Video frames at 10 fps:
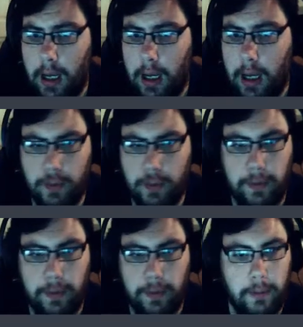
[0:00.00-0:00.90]
Crucible
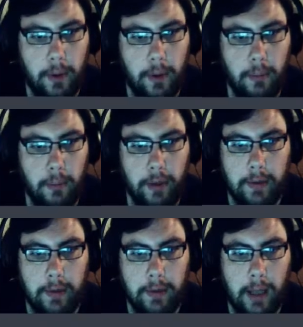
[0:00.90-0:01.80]
furnace, burnt
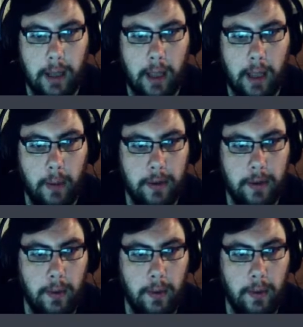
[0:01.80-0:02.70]
bricks, and the way to
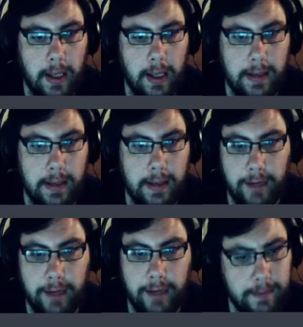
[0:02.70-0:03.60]
do that is in a
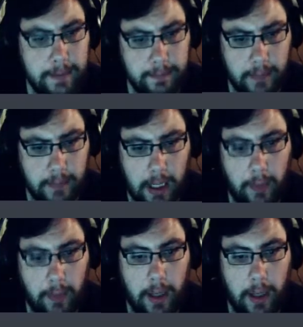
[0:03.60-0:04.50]
vat
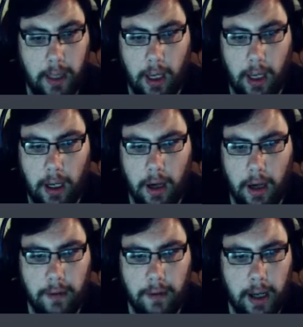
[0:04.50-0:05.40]
with
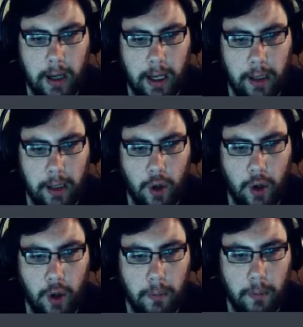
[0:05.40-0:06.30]
lava and a
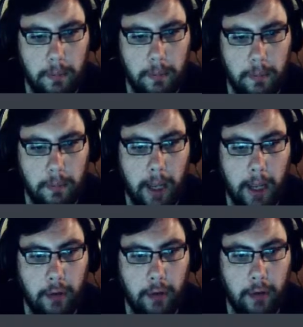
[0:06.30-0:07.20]
normal
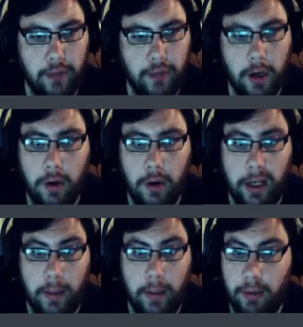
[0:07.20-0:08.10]
Minecraft brick or a
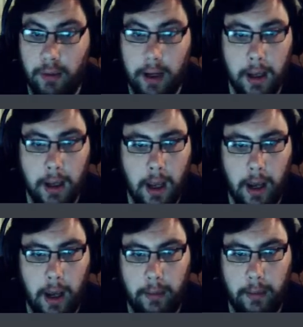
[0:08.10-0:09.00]
nether brick,
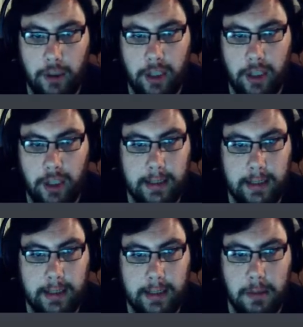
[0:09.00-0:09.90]
which takes less
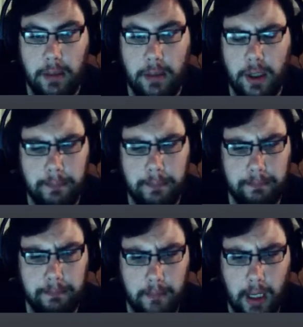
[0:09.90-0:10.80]
time to burn
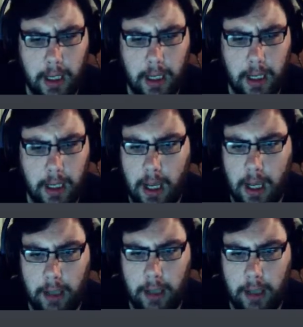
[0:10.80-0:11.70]

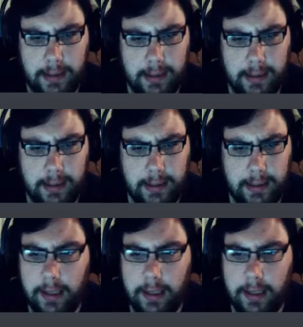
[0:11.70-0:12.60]
because it's 16
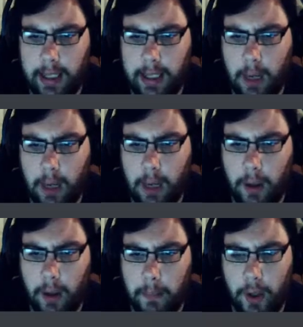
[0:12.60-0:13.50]
seconds and you get one
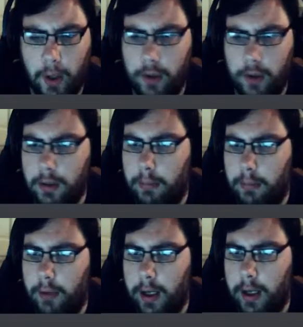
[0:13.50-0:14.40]
burnt
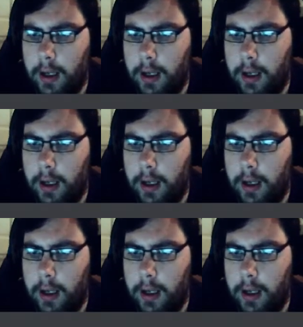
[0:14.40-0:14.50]
brick.